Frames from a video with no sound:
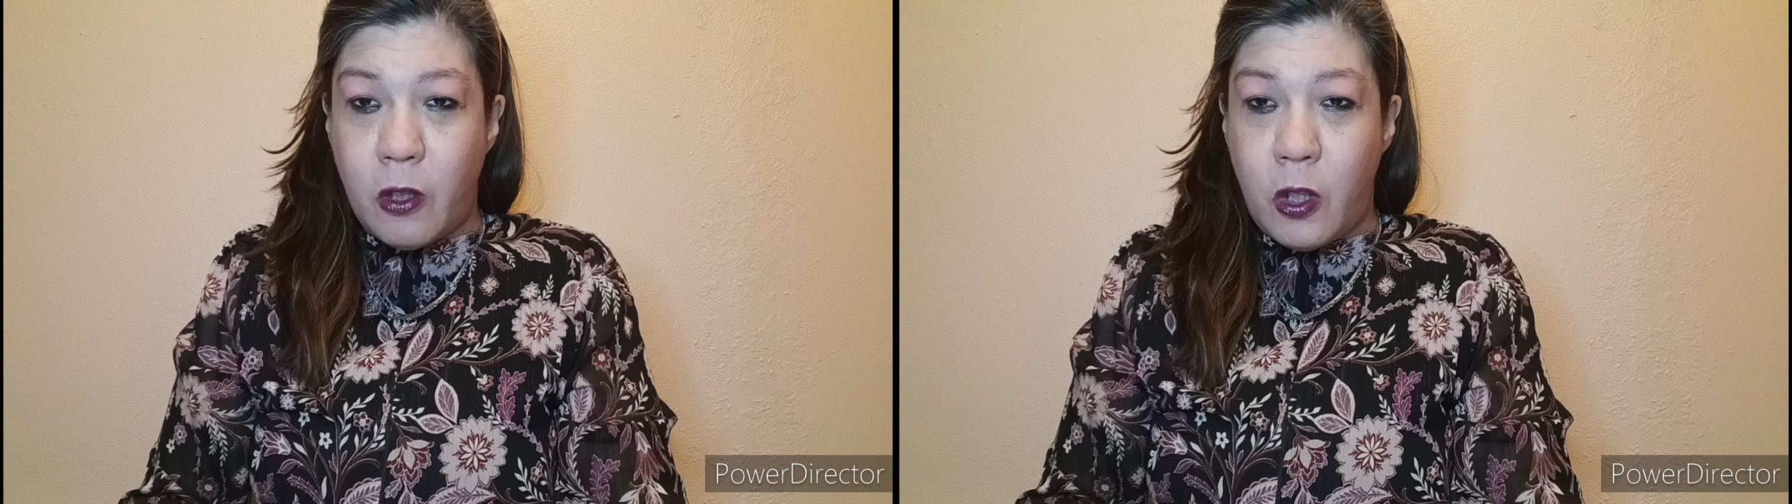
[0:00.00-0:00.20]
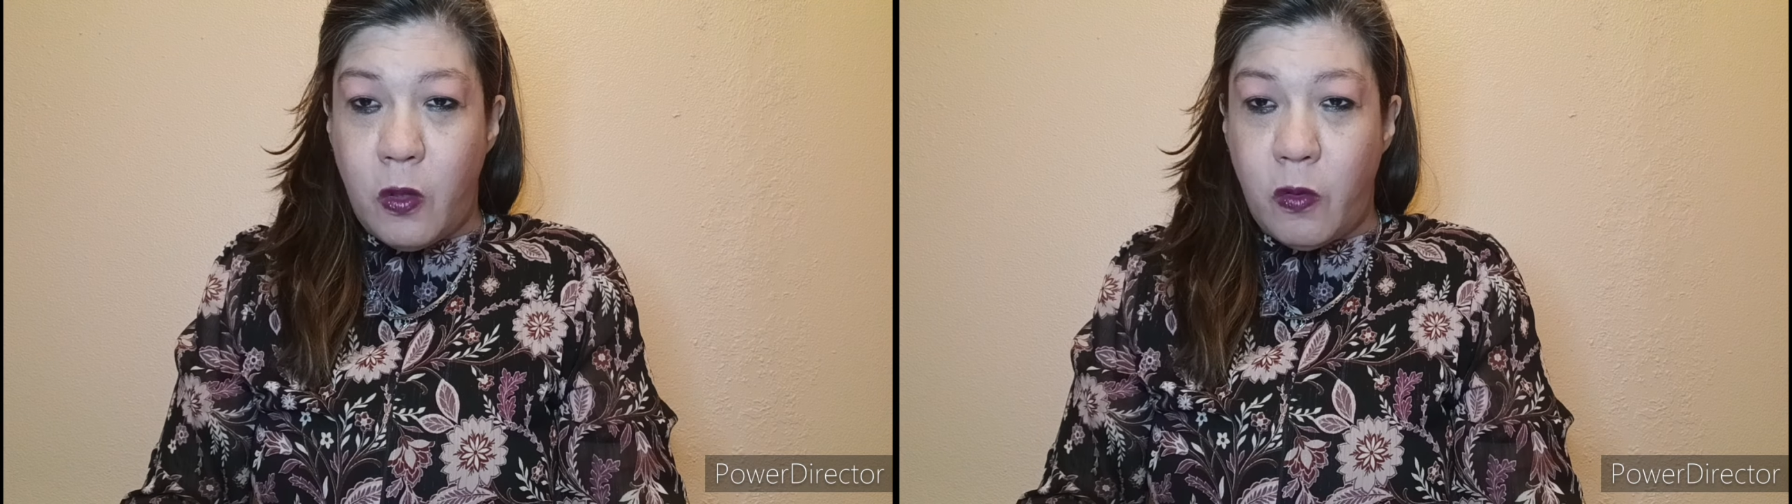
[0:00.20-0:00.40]

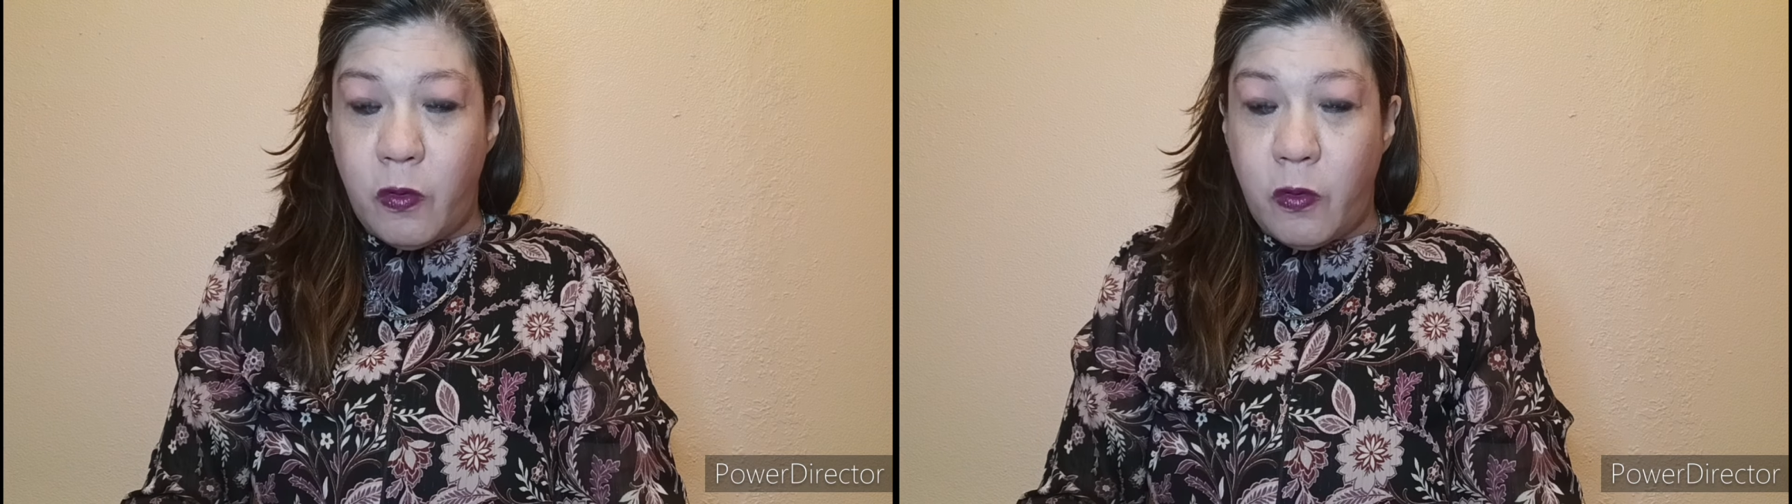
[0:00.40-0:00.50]
to